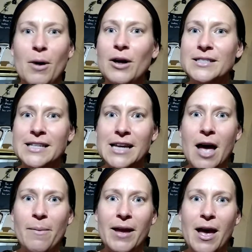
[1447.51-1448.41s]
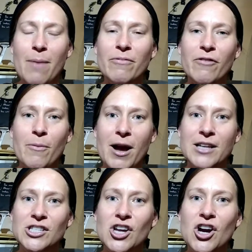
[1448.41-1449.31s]
unboxing coming up from
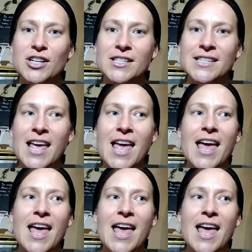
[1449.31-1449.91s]
Ice Yarns.